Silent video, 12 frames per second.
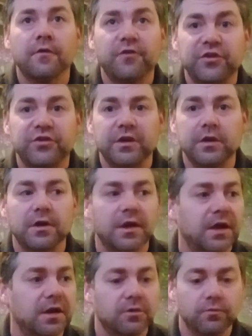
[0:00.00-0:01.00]
fishing
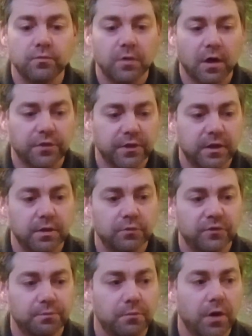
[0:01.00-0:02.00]
in, I think it
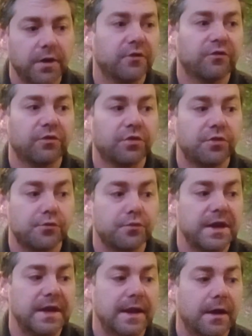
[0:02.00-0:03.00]
was
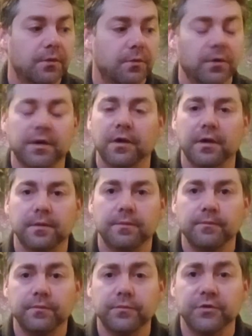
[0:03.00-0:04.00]
-3 when I
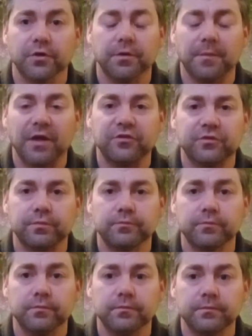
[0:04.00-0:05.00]
done a match
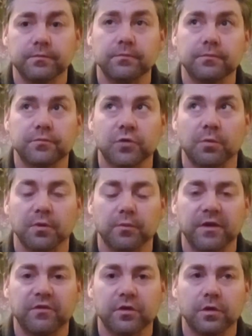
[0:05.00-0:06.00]
a couple
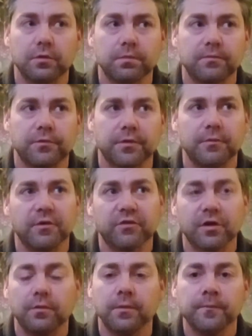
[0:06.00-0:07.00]
of weeks ago, 3
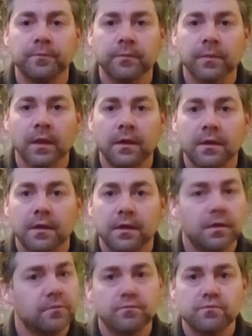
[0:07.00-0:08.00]
weeks ago.
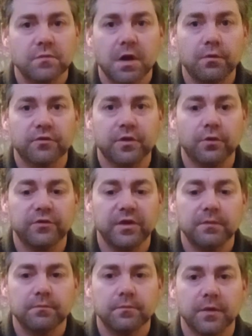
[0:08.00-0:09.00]
I was
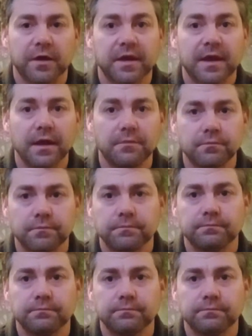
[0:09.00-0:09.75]
cosy, like again,